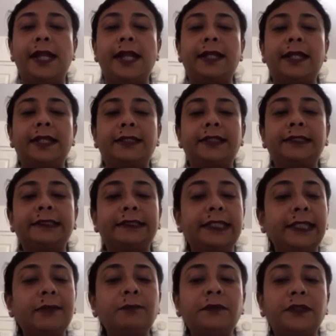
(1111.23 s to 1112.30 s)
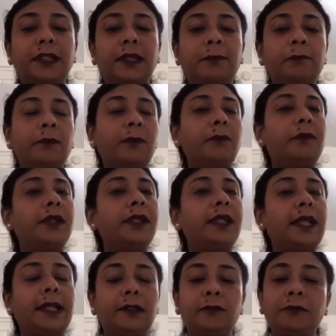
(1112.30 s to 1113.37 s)
And at the same time,
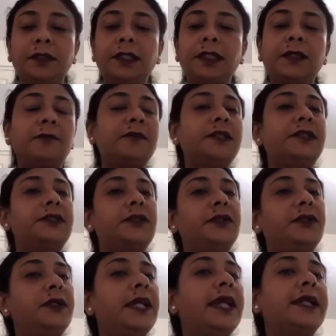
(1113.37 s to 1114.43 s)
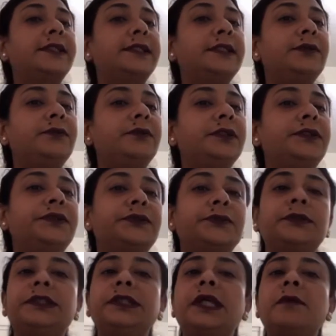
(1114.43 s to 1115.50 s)
when aluminium is reacting with
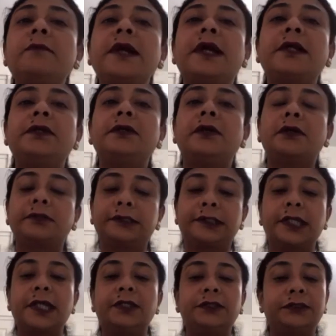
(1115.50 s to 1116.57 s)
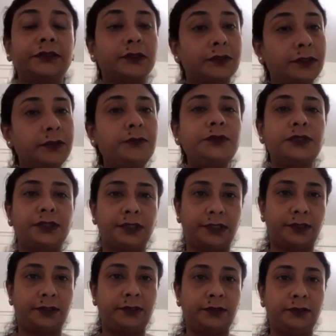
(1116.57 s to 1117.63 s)
sodium hydroxide
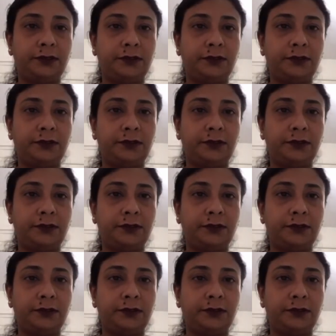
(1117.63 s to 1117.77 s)
solution,